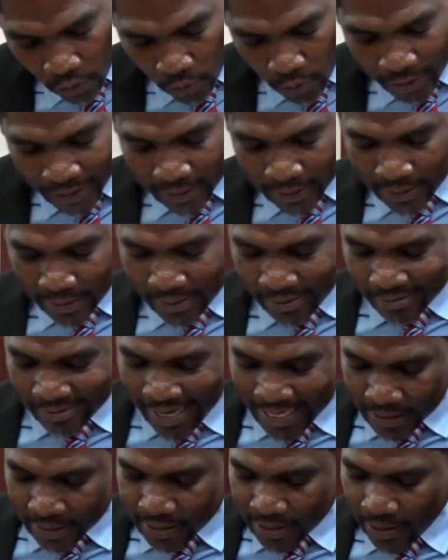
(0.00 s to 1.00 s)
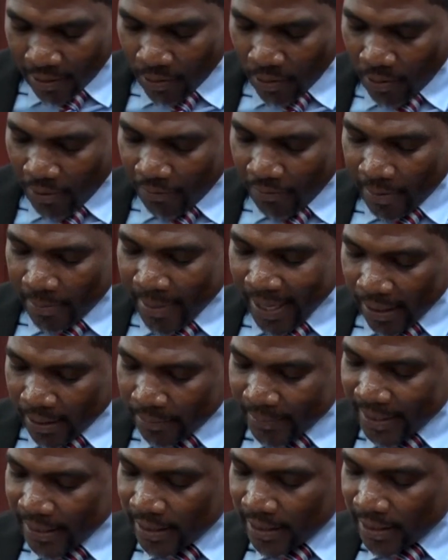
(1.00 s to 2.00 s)
Court in the Ras Sankofa
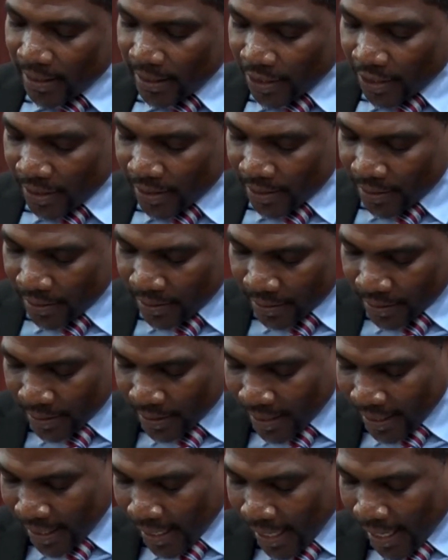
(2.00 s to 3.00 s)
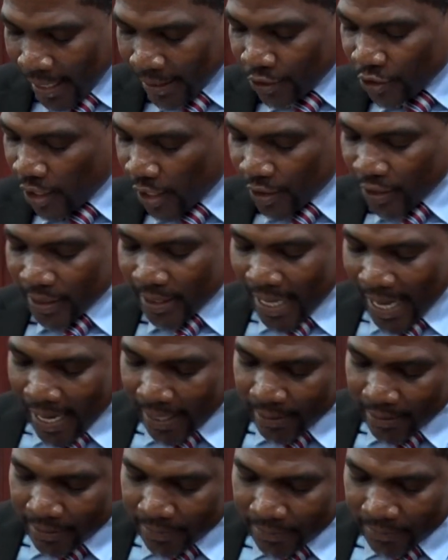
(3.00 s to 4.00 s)
Maccabee decision adjudged
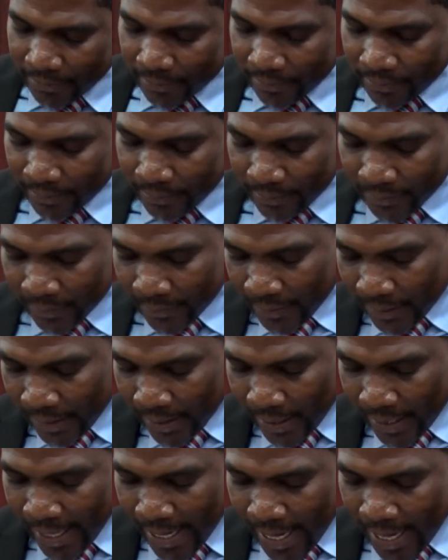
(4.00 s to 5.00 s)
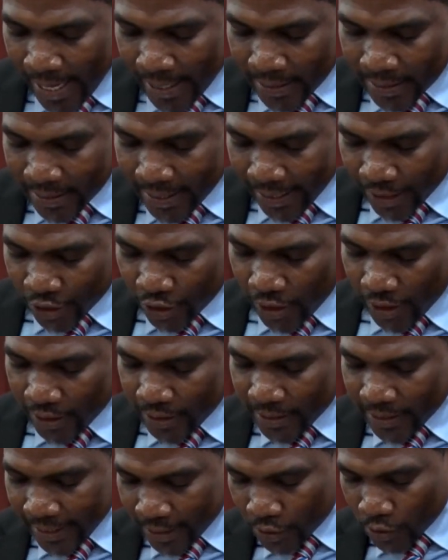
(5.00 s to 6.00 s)
that Section
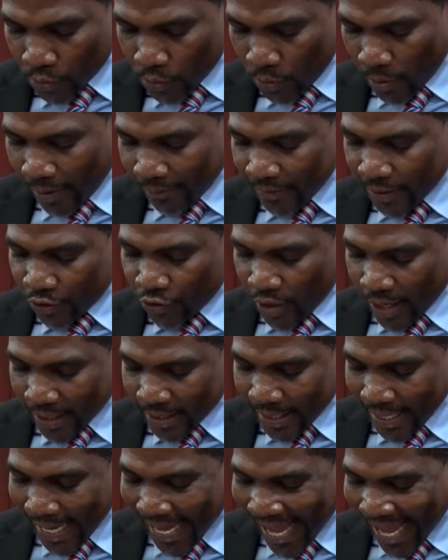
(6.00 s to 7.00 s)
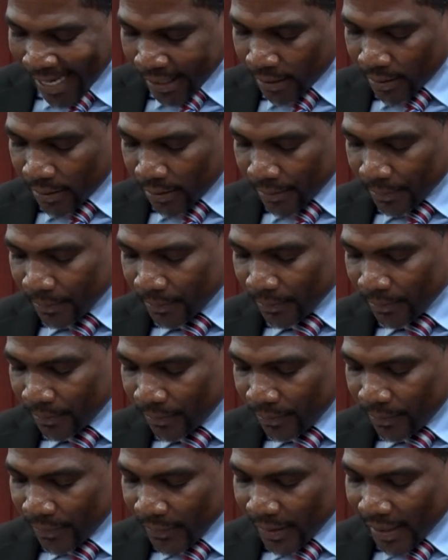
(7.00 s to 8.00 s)
6.2 of the Drug Act
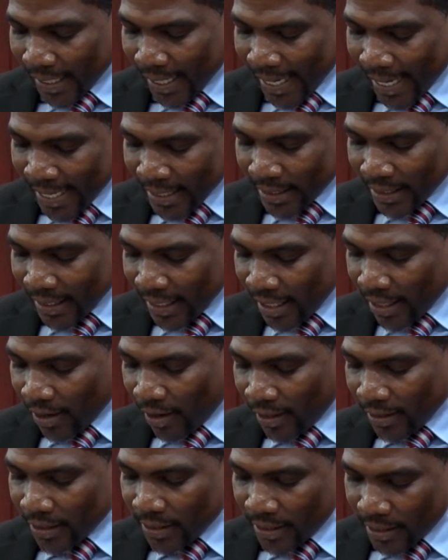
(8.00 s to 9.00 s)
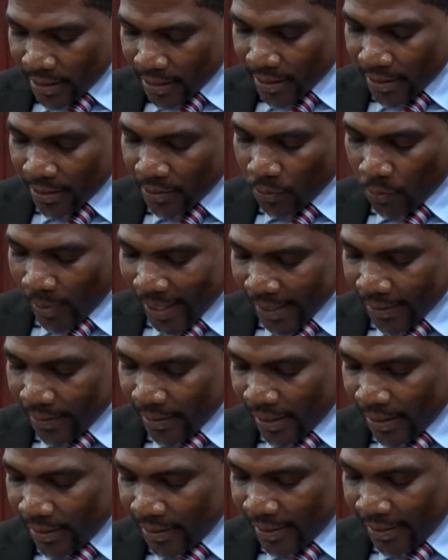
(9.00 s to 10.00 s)
is inconsistent with
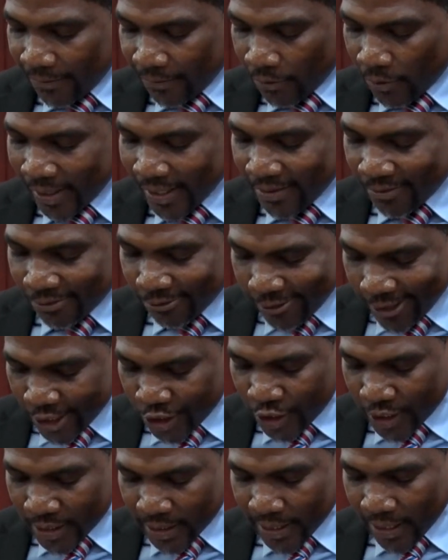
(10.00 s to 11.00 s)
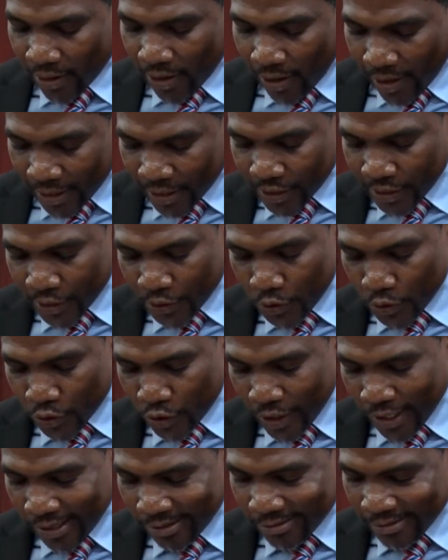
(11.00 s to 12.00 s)
and therefore infringes the
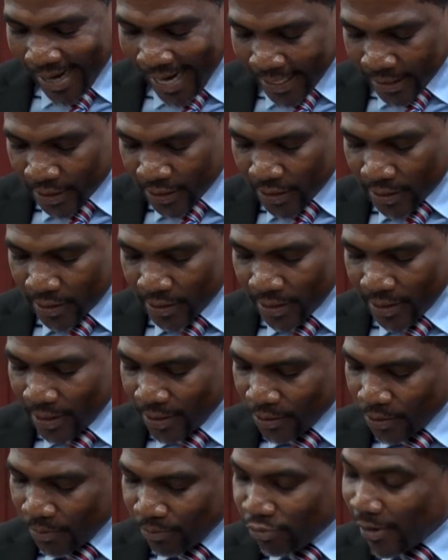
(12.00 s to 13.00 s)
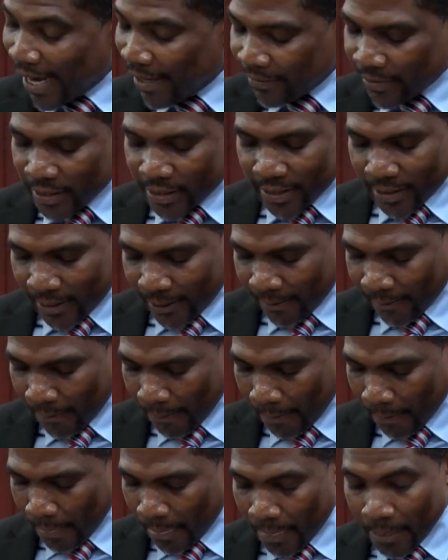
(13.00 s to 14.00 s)
constitutional rights to privacy,
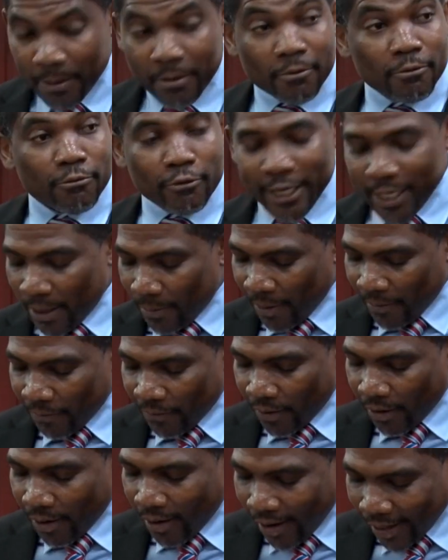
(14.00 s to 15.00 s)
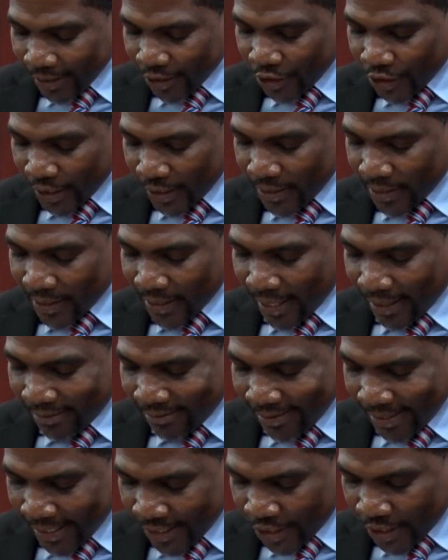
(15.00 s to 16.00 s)
freedom of conscience and
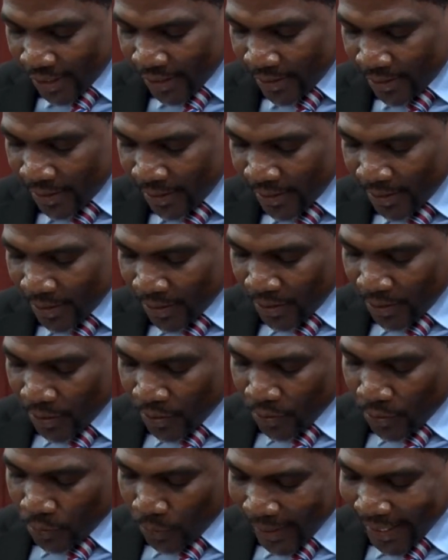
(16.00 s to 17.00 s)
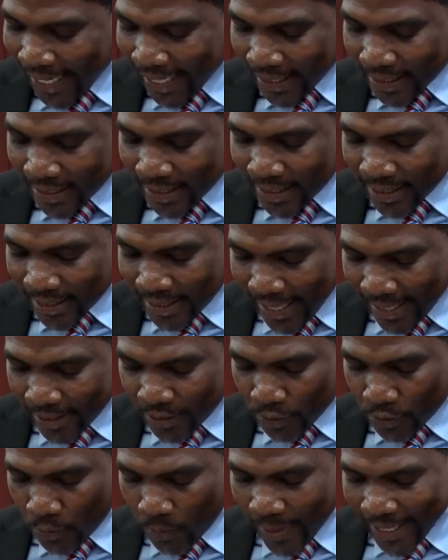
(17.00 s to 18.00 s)
religion to the
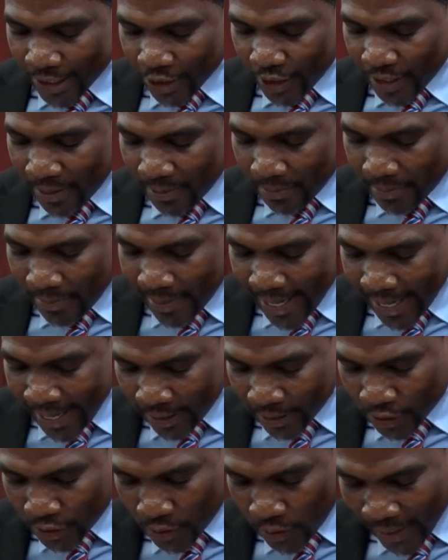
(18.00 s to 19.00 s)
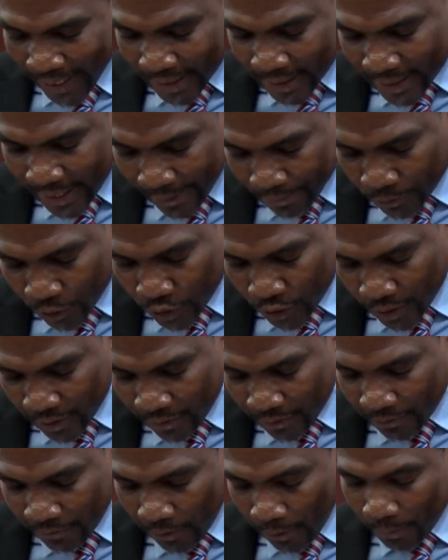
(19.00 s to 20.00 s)
extent to which it makes no exemption
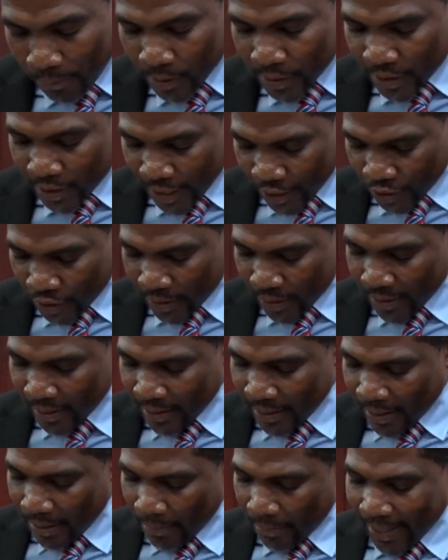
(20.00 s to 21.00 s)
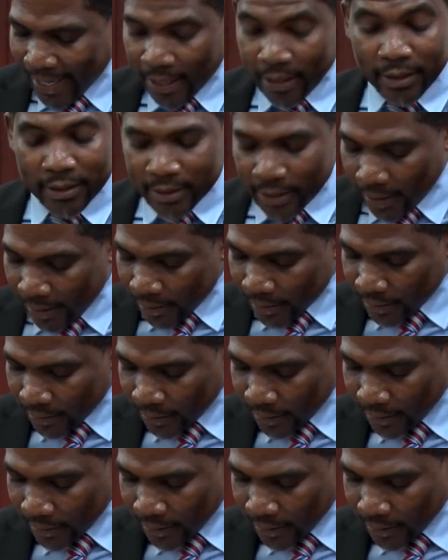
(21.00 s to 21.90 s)
for possession by an adult